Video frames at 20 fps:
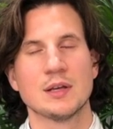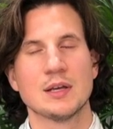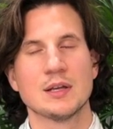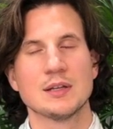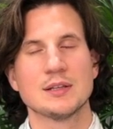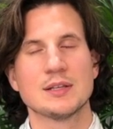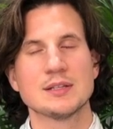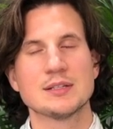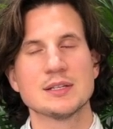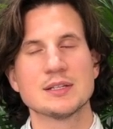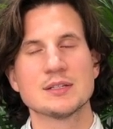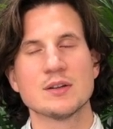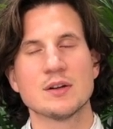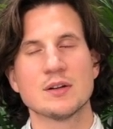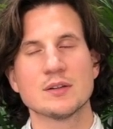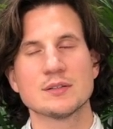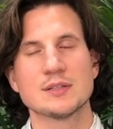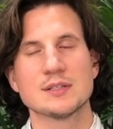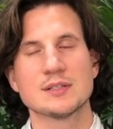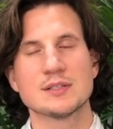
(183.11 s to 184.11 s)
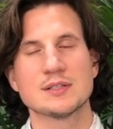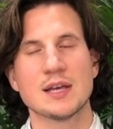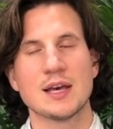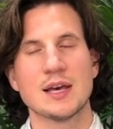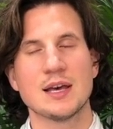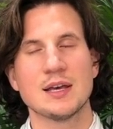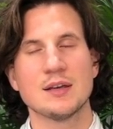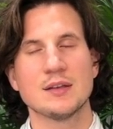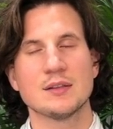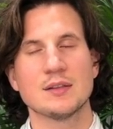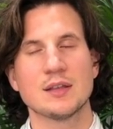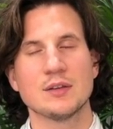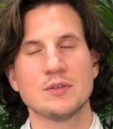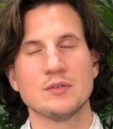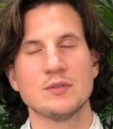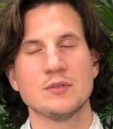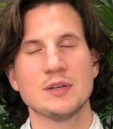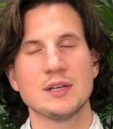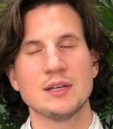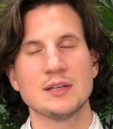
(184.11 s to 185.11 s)
This is not to say that
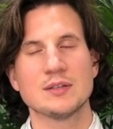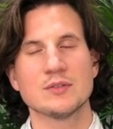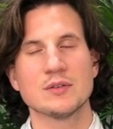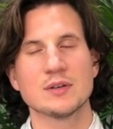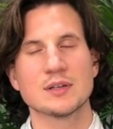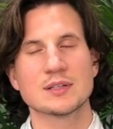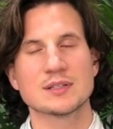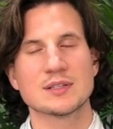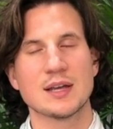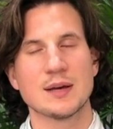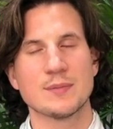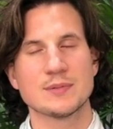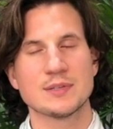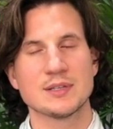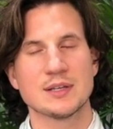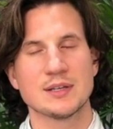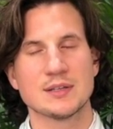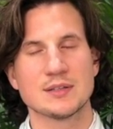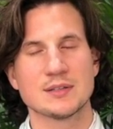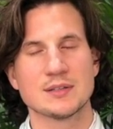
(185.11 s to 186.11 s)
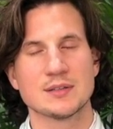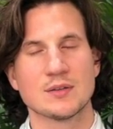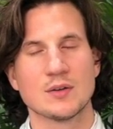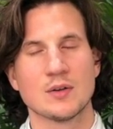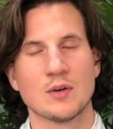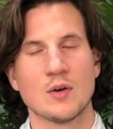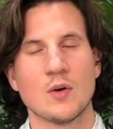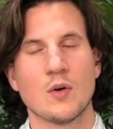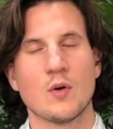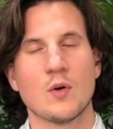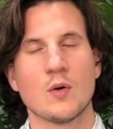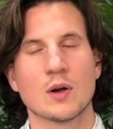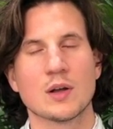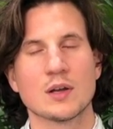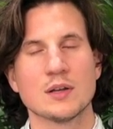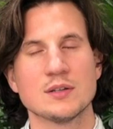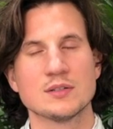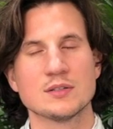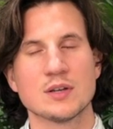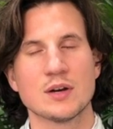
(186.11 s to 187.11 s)
you need to accept it or
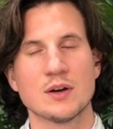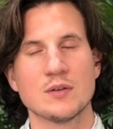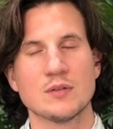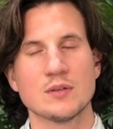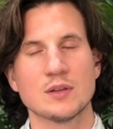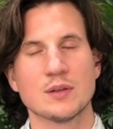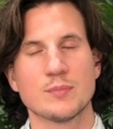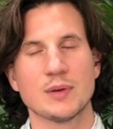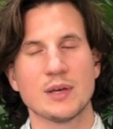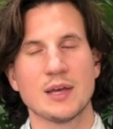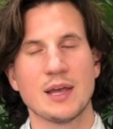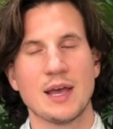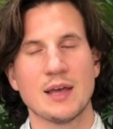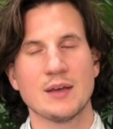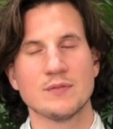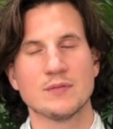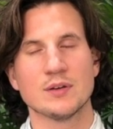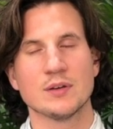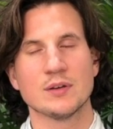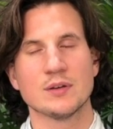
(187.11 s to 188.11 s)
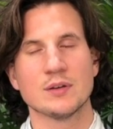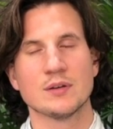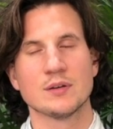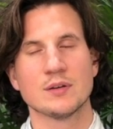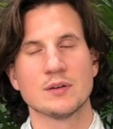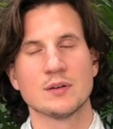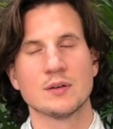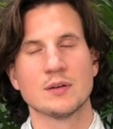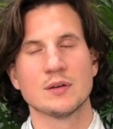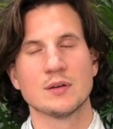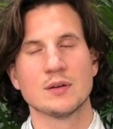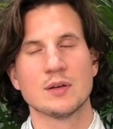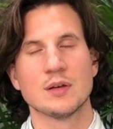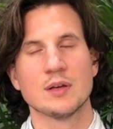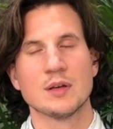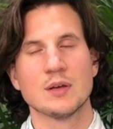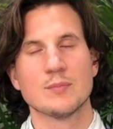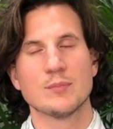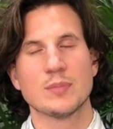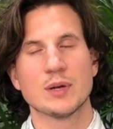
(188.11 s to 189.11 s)
condone the behavior,
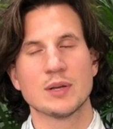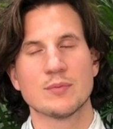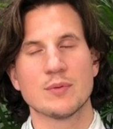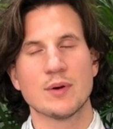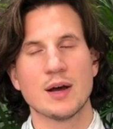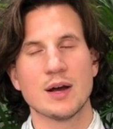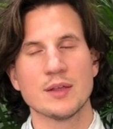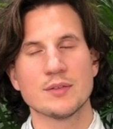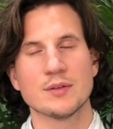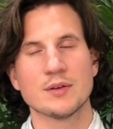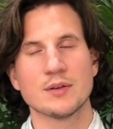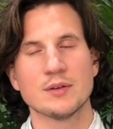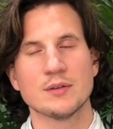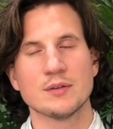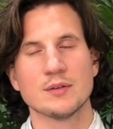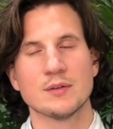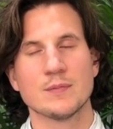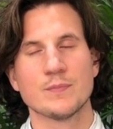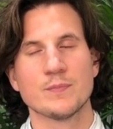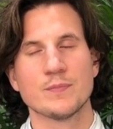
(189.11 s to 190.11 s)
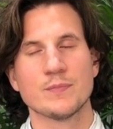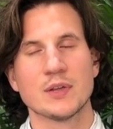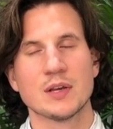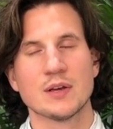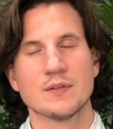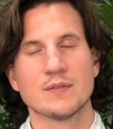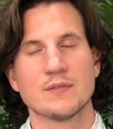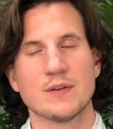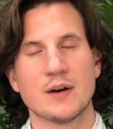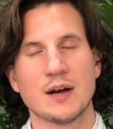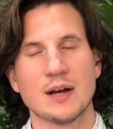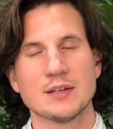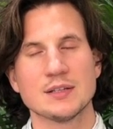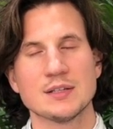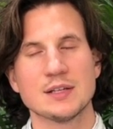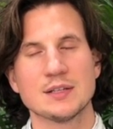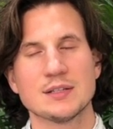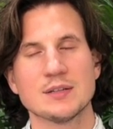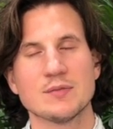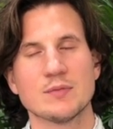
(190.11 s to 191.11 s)
but rather find
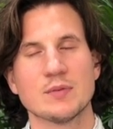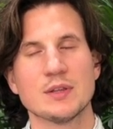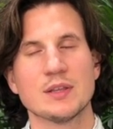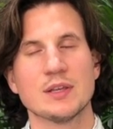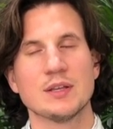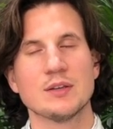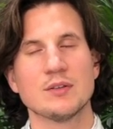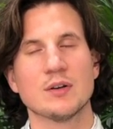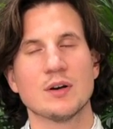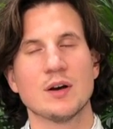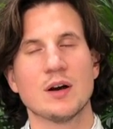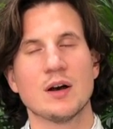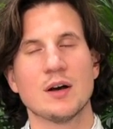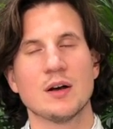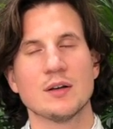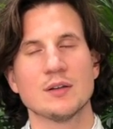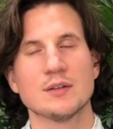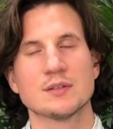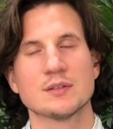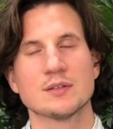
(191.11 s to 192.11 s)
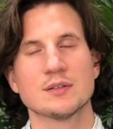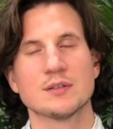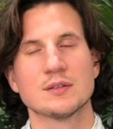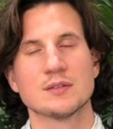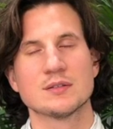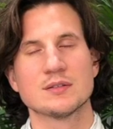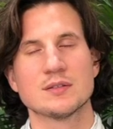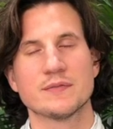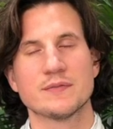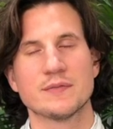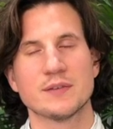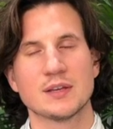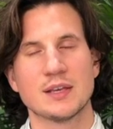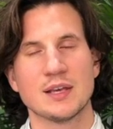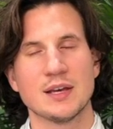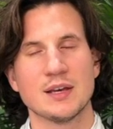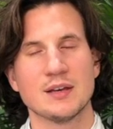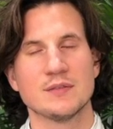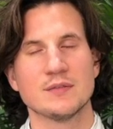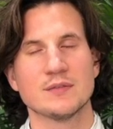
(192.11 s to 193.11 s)
it within your heart to
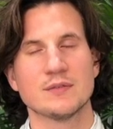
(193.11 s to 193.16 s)
forgive.